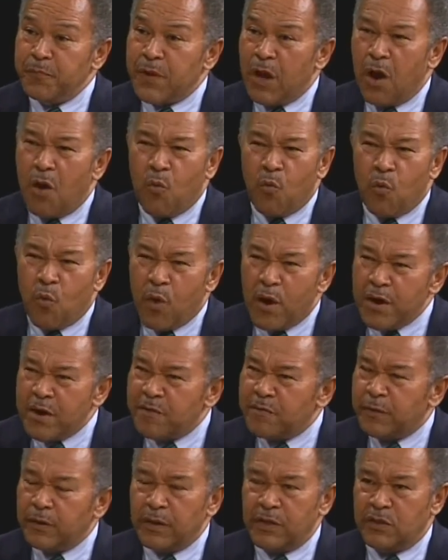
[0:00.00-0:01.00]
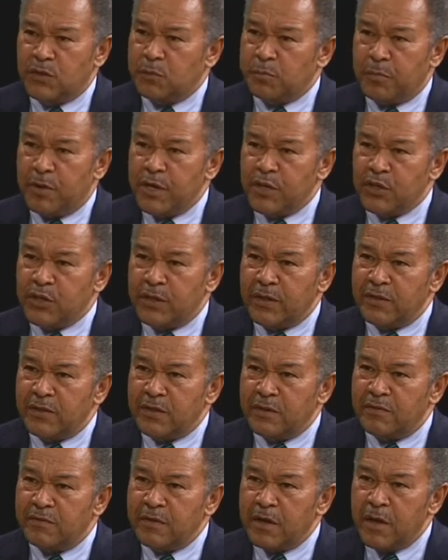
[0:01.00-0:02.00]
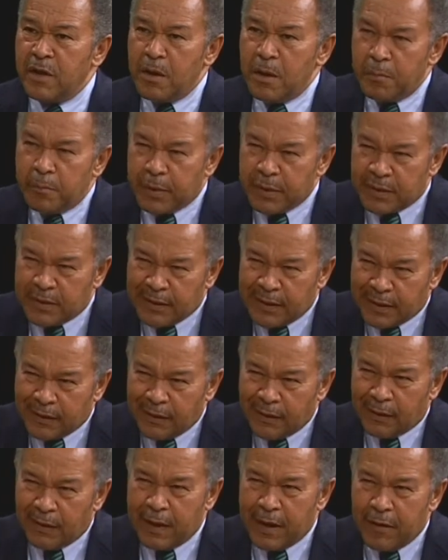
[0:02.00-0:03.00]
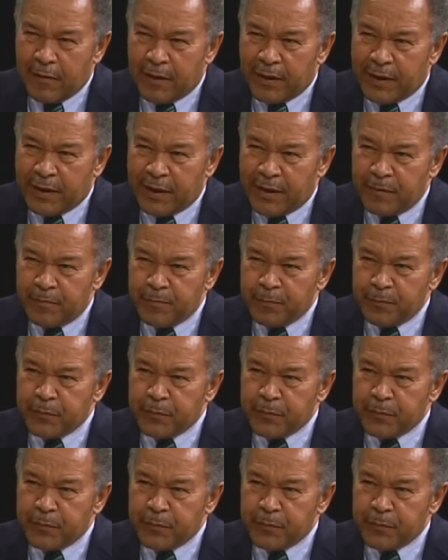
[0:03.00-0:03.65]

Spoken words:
are wonderful expressions of particularity,